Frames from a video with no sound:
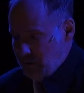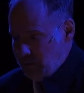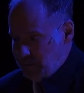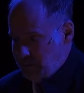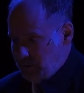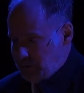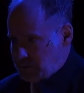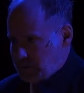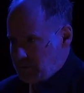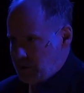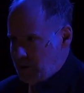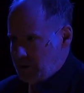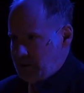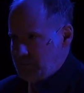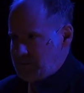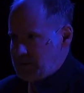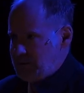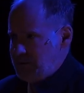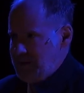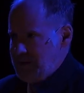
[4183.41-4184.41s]
putting on
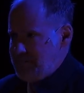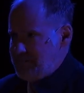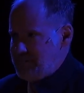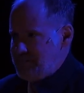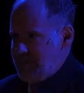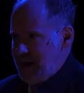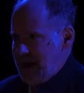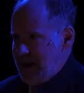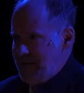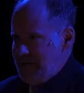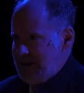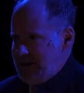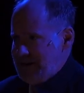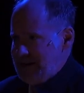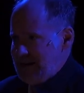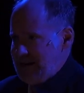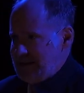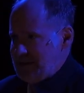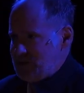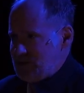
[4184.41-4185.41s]
'em to be buried
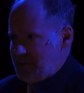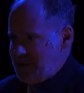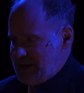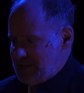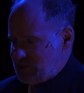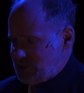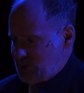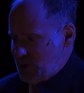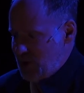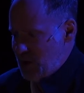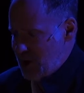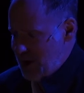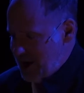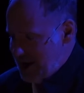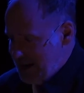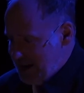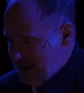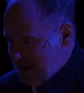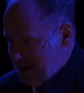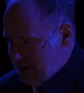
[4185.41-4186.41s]
in, to be sure,
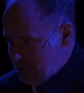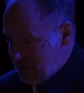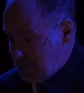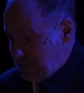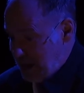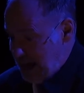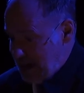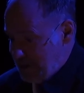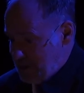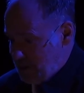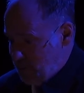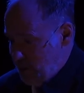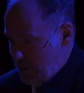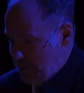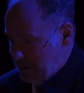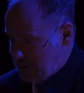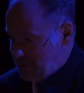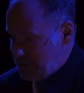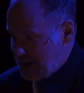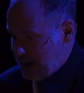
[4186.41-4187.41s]
replied the
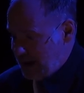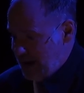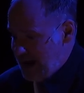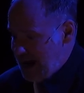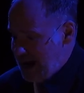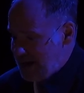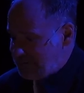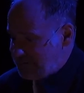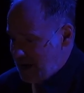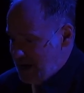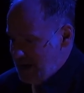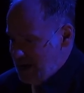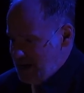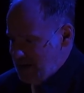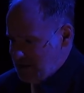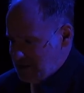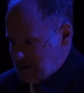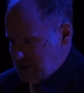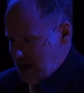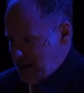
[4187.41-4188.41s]
woman with a laugh.
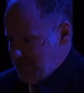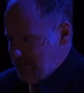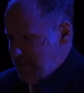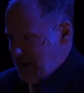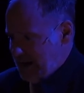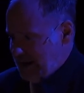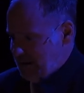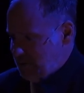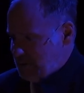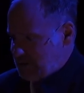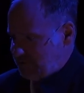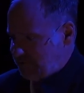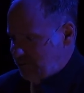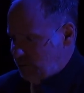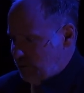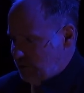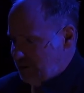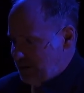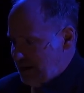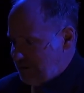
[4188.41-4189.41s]
Somebody was
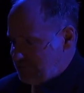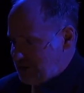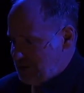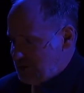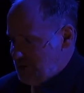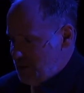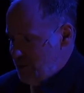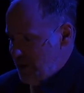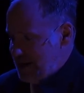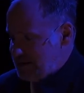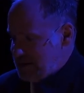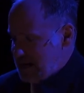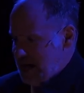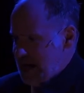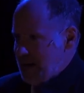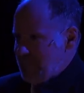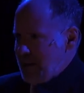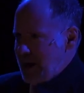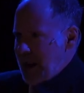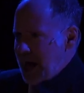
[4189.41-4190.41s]
fool enough to do it,
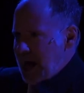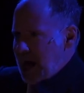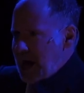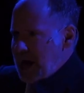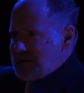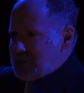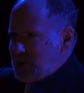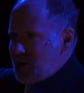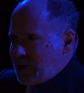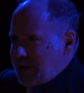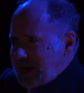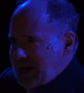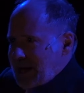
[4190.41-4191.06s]
but I took it